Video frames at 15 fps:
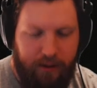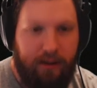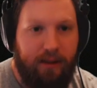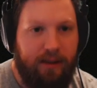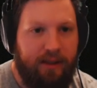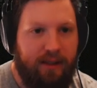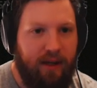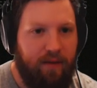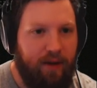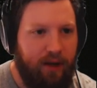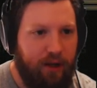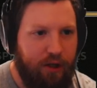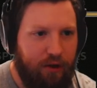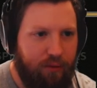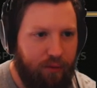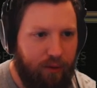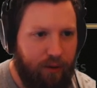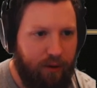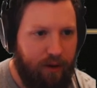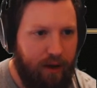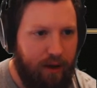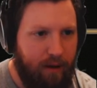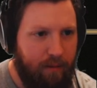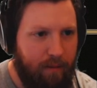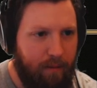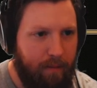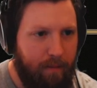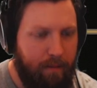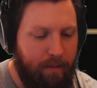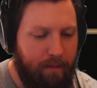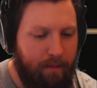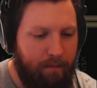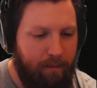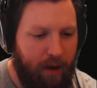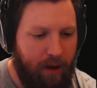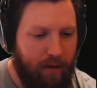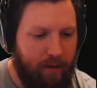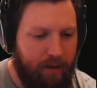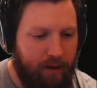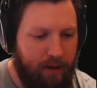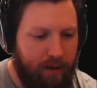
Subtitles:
7 years for the mountain